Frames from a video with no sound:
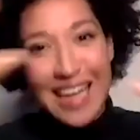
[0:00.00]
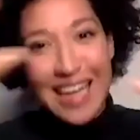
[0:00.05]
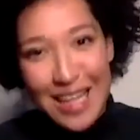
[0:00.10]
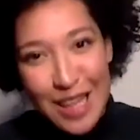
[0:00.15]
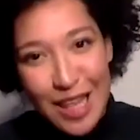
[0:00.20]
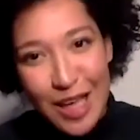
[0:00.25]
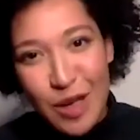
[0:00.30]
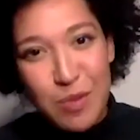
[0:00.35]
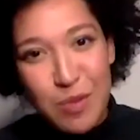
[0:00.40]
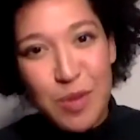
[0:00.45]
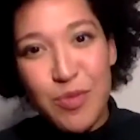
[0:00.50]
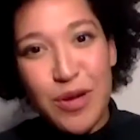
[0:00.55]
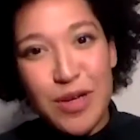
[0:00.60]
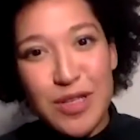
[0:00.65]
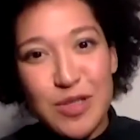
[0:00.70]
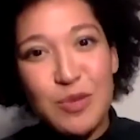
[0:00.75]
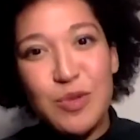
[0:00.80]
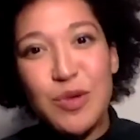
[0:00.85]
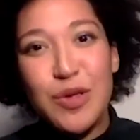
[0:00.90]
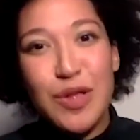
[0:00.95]
and they could be
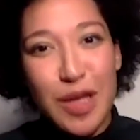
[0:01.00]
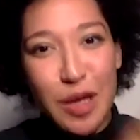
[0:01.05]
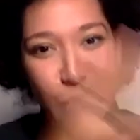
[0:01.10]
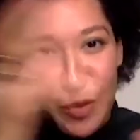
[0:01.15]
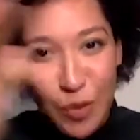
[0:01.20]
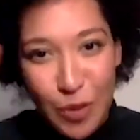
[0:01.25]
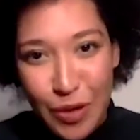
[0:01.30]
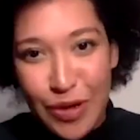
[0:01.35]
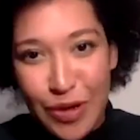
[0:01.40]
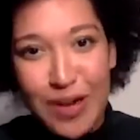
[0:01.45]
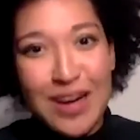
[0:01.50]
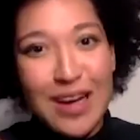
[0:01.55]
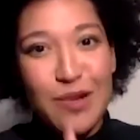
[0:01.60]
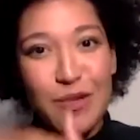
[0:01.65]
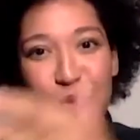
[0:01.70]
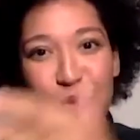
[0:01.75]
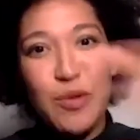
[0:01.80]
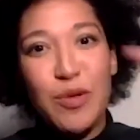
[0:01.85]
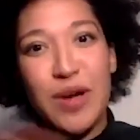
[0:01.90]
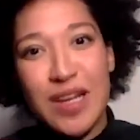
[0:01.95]
present where they were and
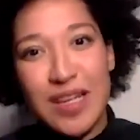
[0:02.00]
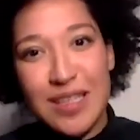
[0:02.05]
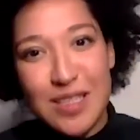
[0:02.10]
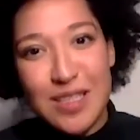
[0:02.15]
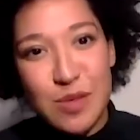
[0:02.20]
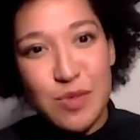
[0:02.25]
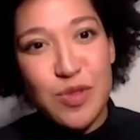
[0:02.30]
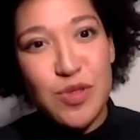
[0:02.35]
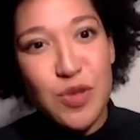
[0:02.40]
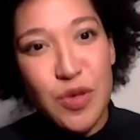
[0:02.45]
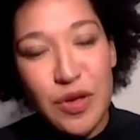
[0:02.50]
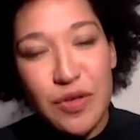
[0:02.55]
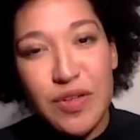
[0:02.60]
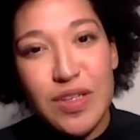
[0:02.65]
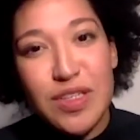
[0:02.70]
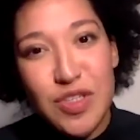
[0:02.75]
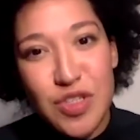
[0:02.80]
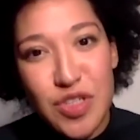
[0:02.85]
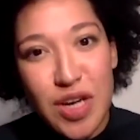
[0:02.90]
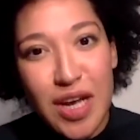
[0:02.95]
we were in some sort of
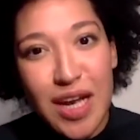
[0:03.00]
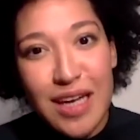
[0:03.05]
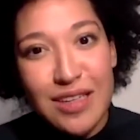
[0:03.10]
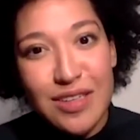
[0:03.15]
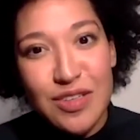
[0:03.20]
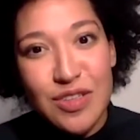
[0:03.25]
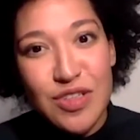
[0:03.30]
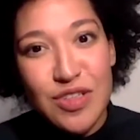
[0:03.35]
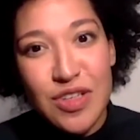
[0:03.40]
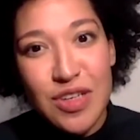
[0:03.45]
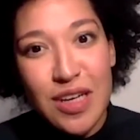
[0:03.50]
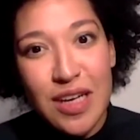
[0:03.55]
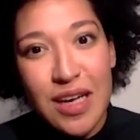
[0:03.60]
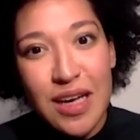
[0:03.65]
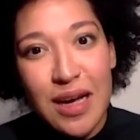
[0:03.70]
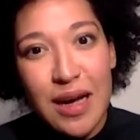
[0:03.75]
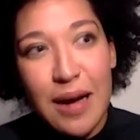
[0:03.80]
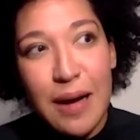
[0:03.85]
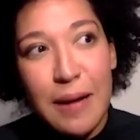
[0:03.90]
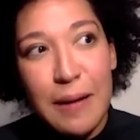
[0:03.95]
exchange
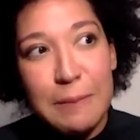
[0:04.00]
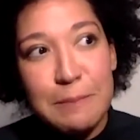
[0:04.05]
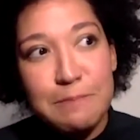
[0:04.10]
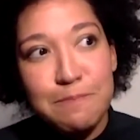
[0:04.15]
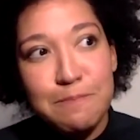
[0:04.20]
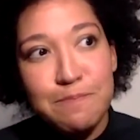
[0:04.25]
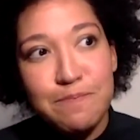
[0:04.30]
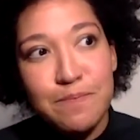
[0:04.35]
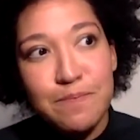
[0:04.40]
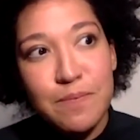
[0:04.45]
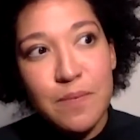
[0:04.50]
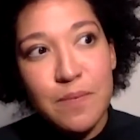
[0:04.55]
um,